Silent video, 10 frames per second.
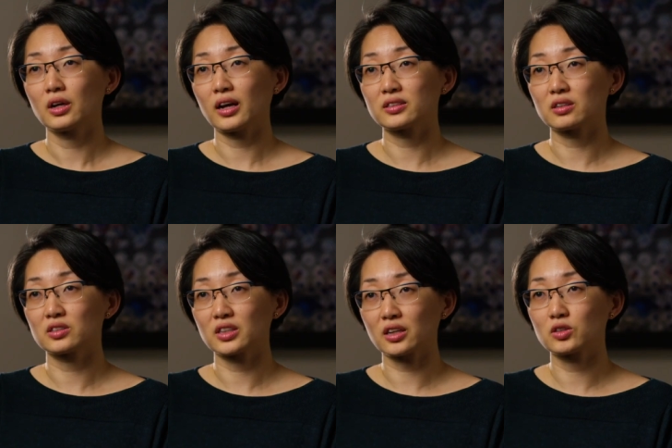as their
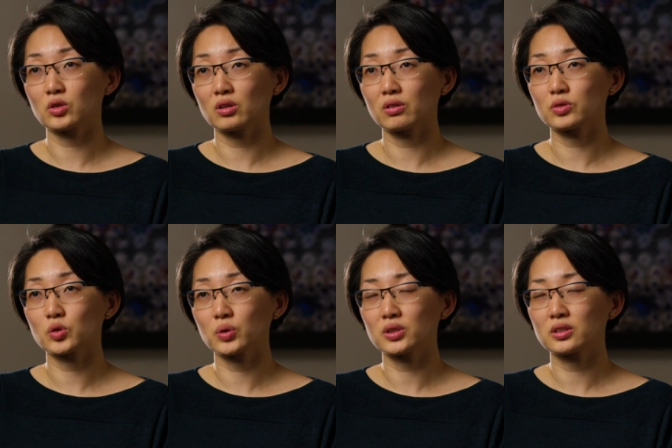second drug of
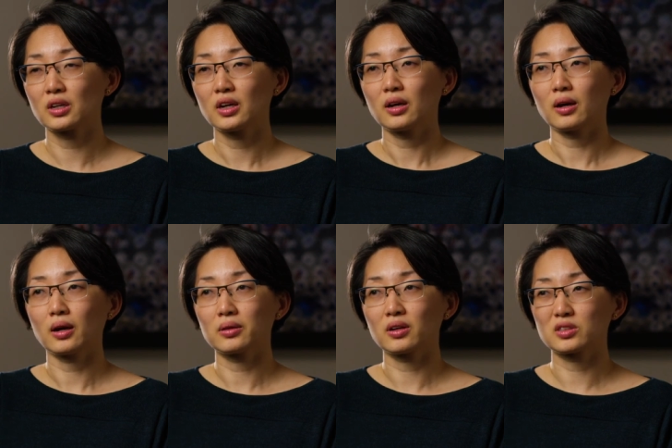choice.
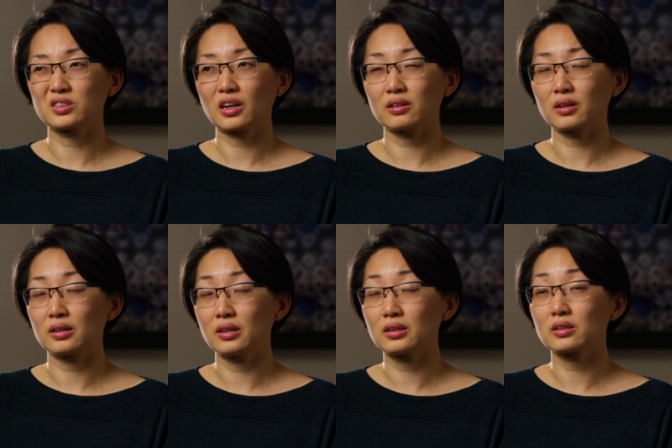Uh, there's not
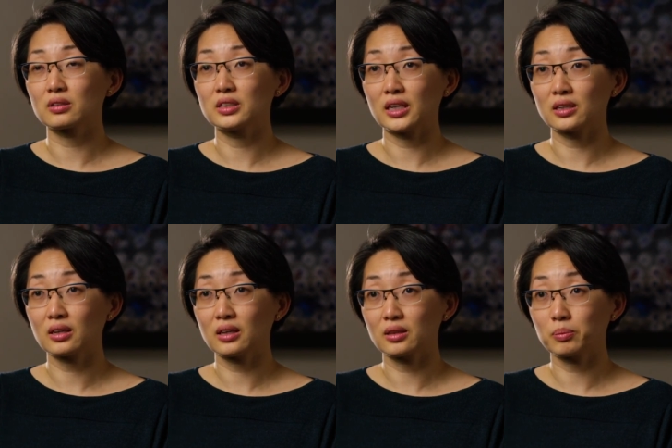any clear
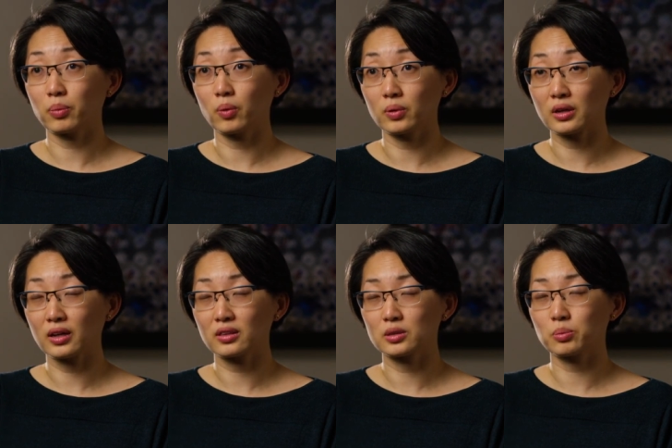data at the point
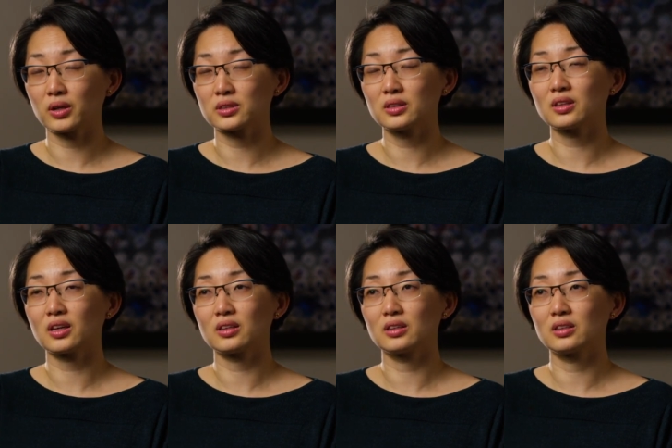at this present
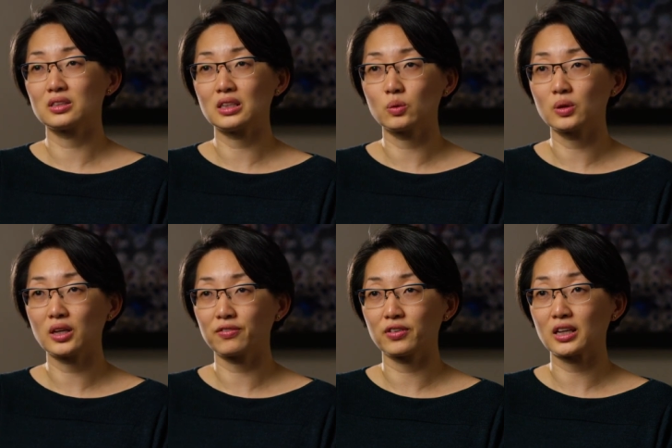that is
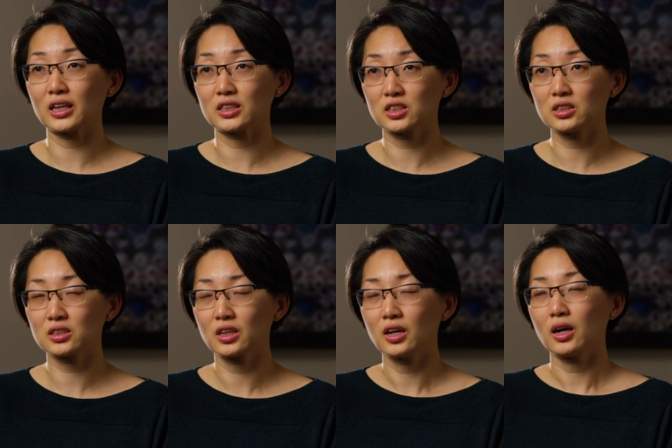equally
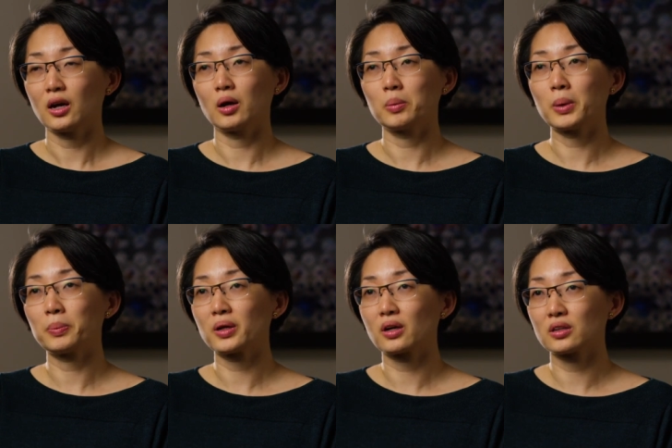efficacious, uh,
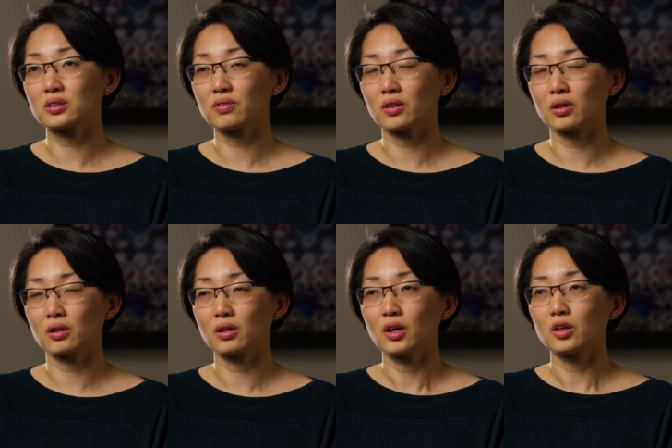but because of the